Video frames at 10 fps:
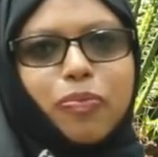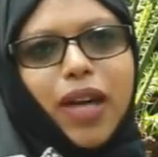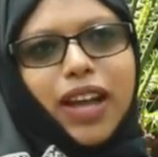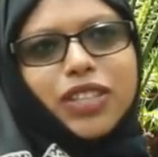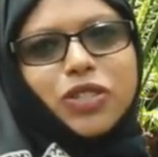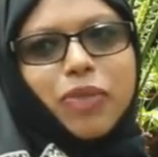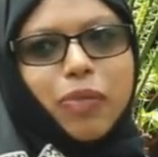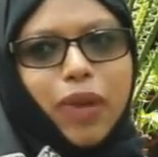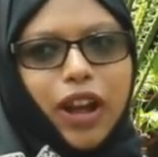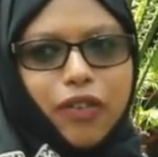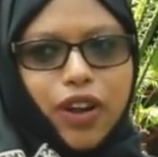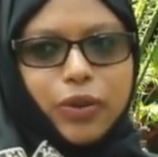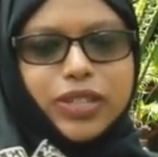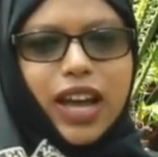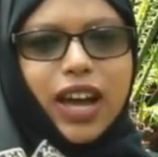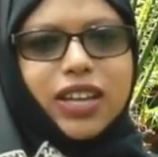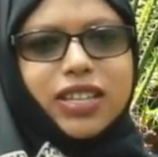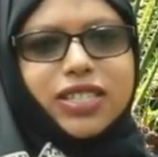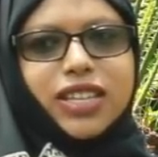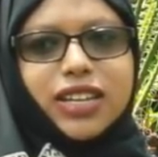back to my background,
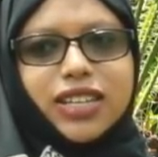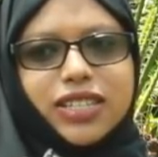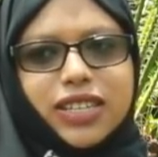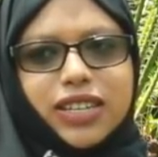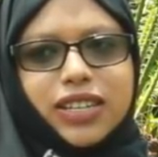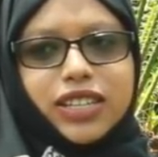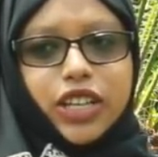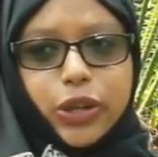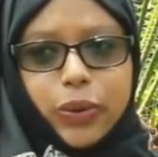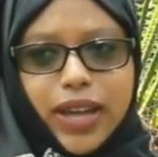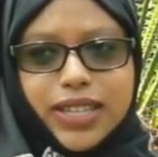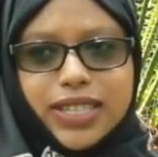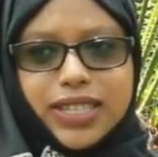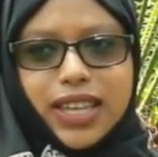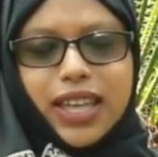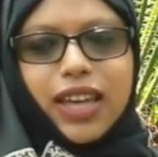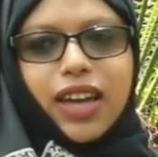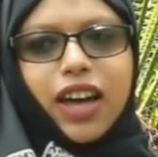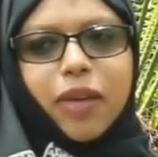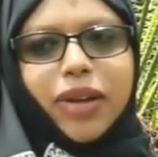I studied in the US.
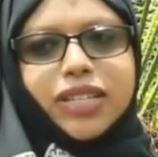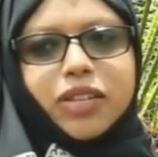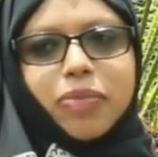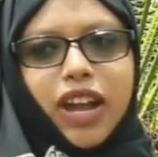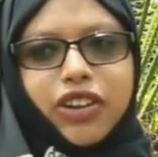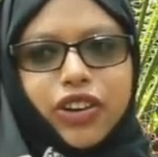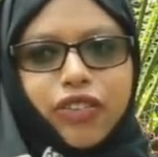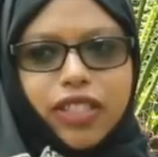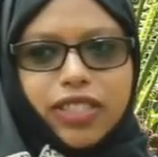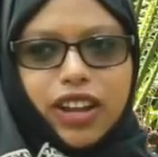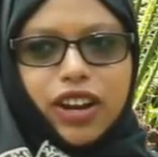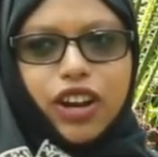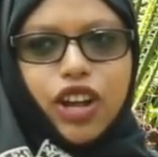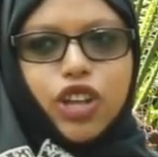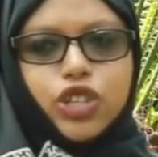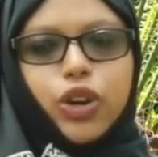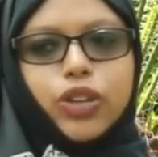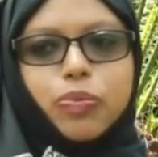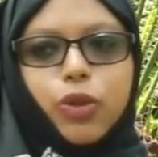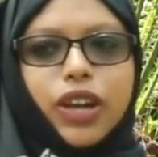I did my undergrad there. So I
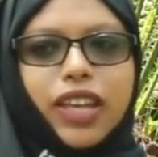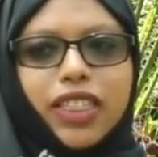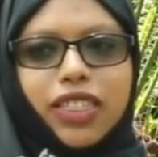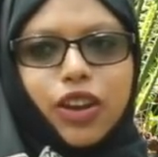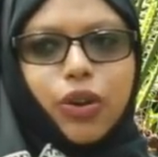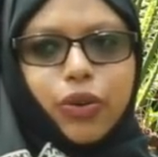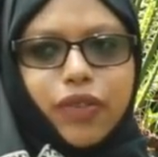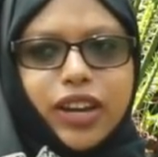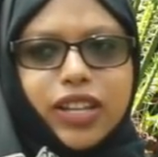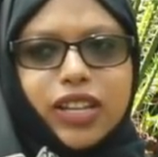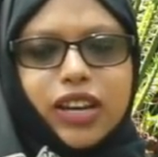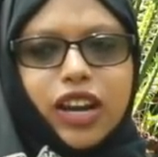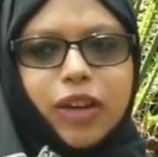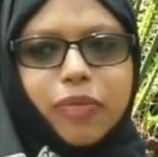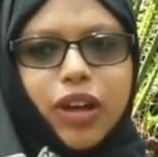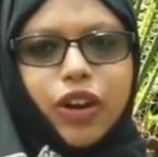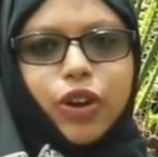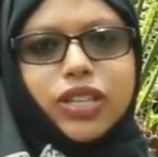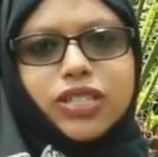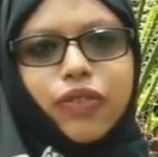was blogging there already
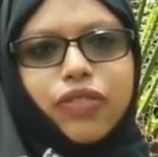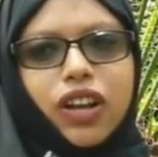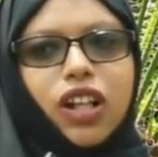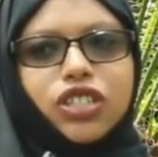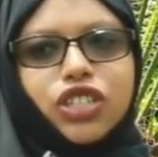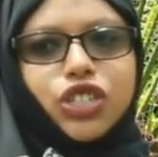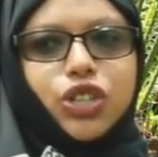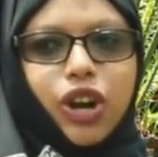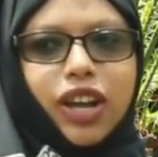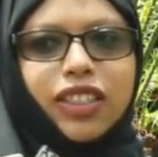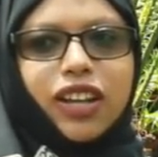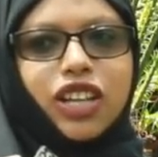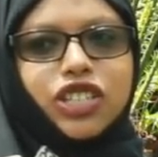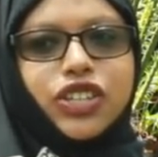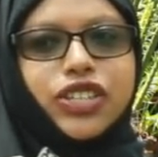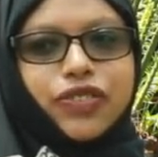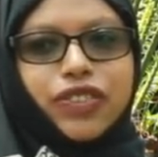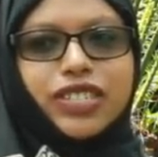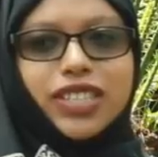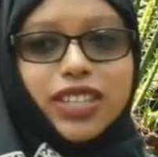because of the culture shock and the cultural
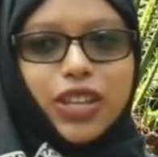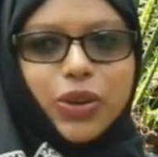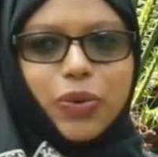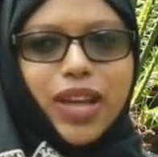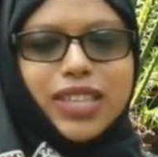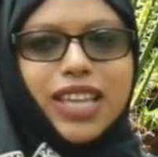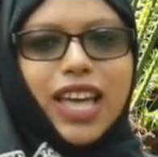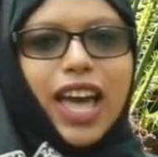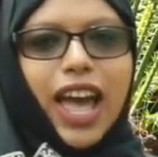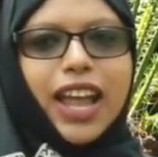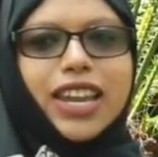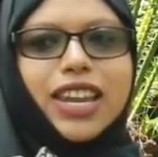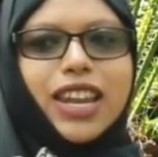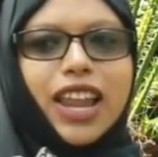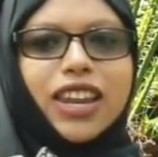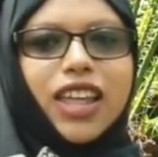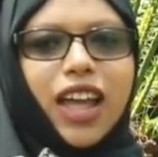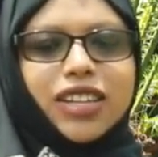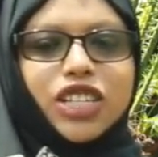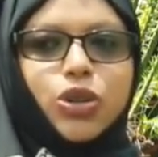difference in the US, and
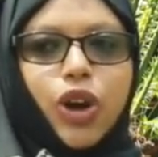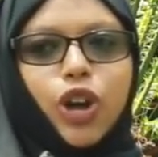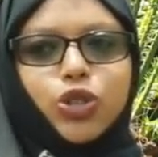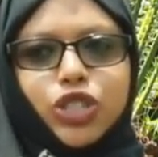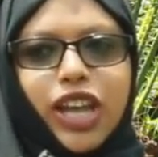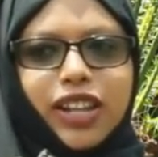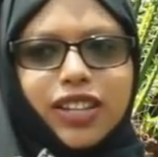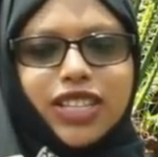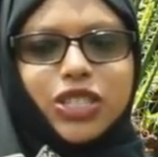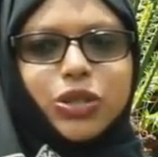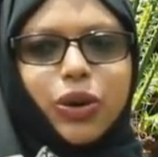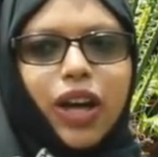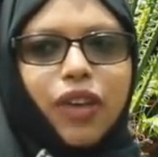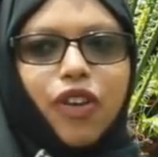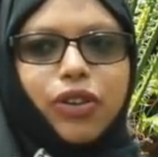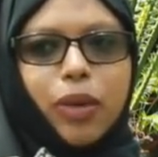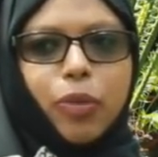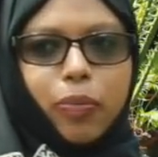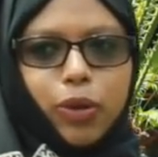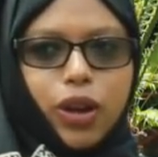I didn't know how to channel it. So I found out
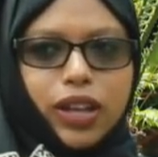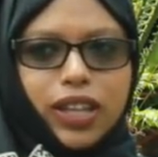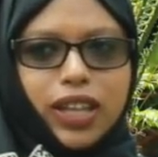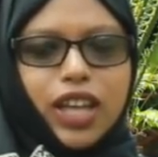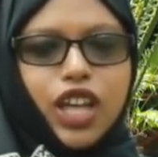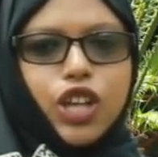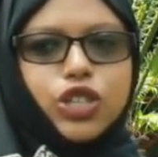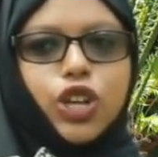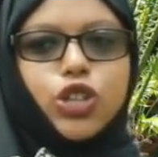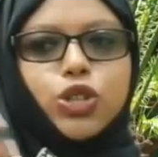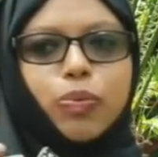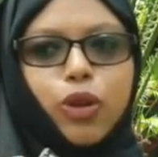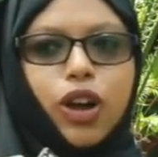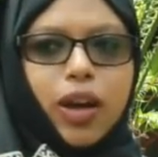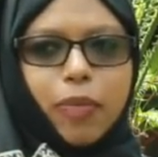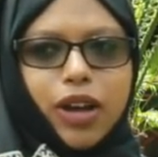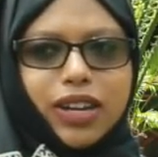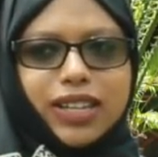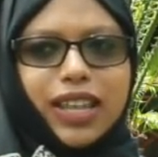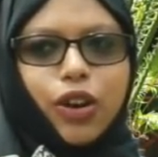about blogging. So I used to blog
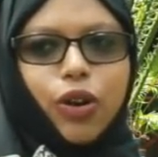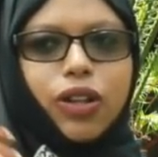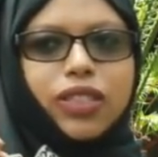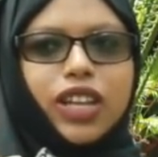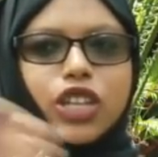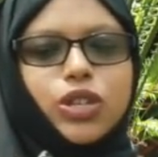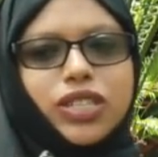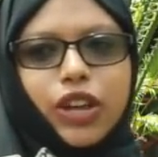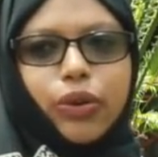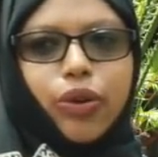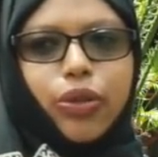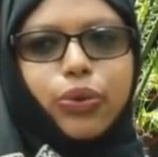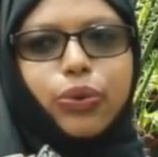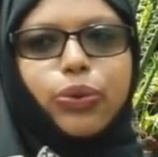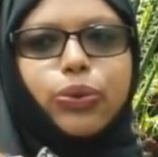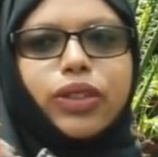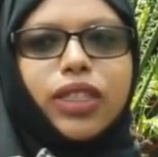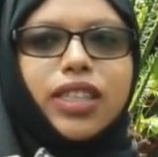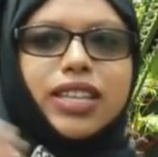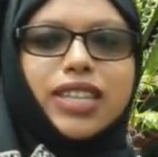about it, all the issues I go through,
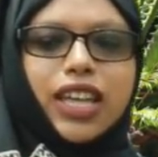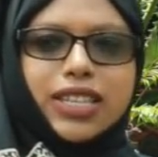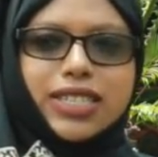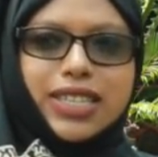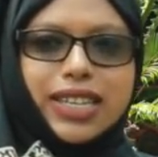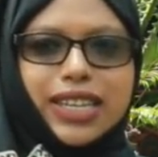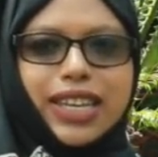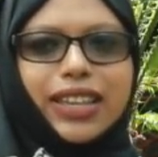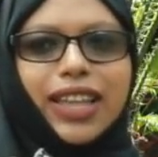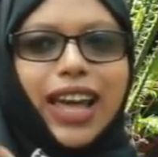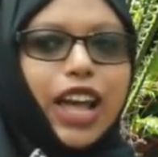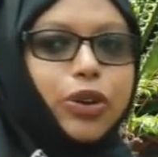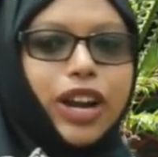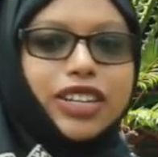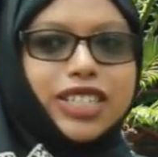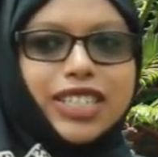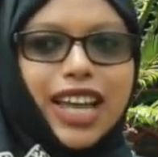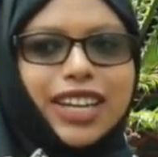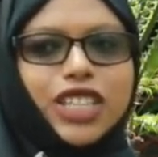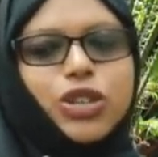the things I see, I don't
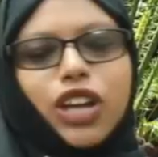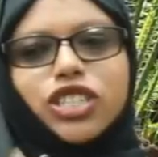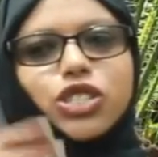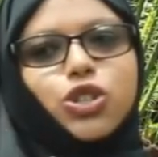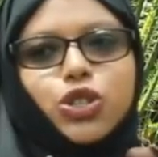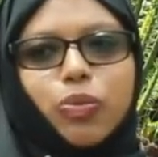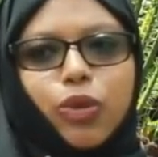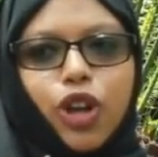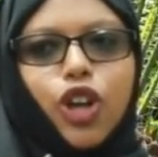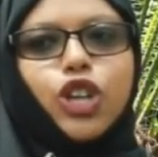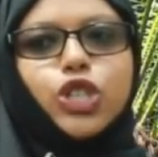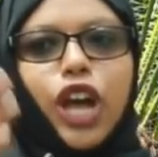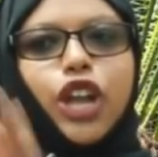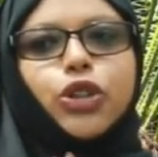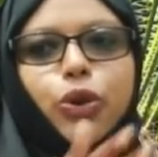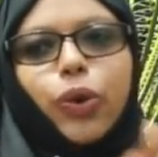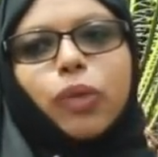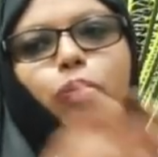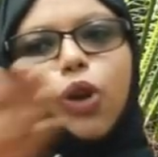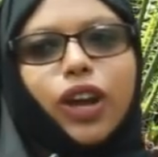understand it. So I just used to blog. So I knew
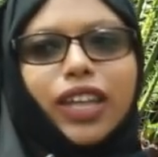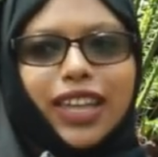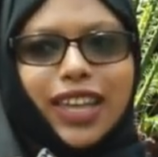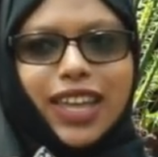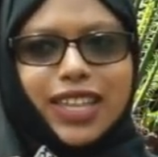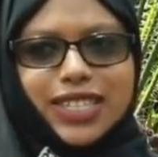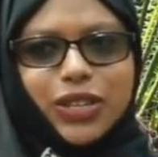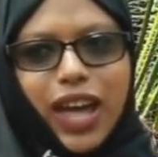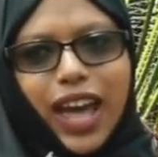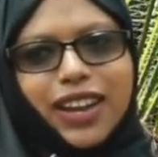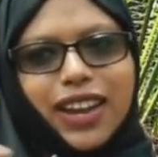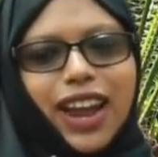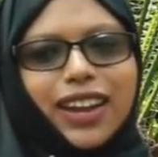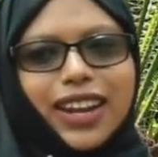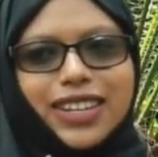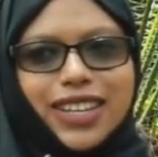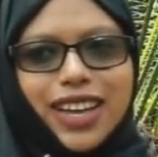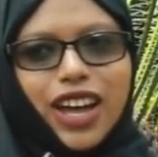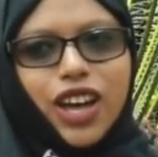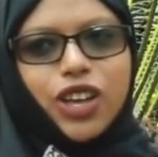what blogging is. So I had an idea.